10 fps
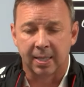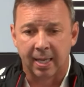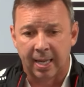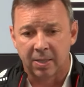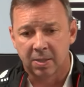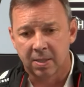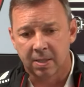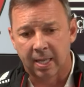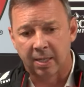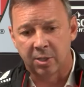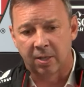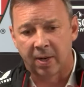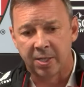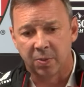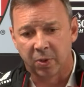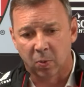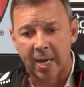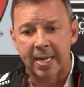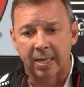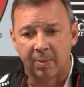And then as that generation with
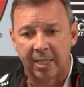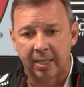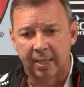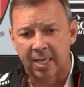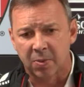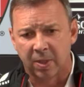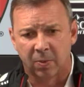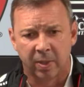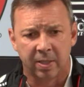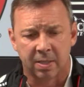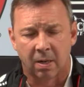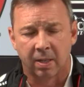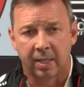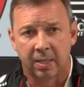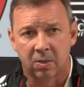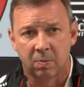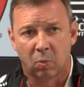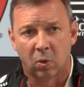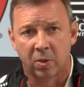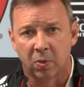Ray coming in, that's when it really started to get
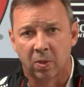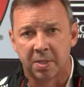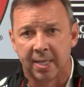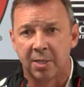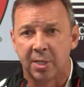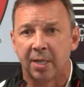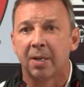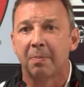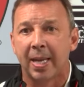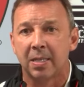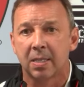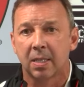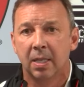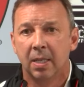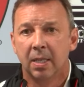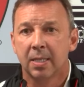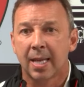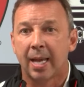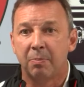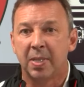more towards an engineering-based
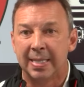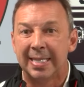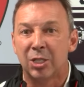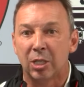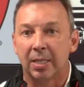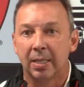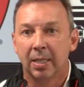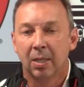type position,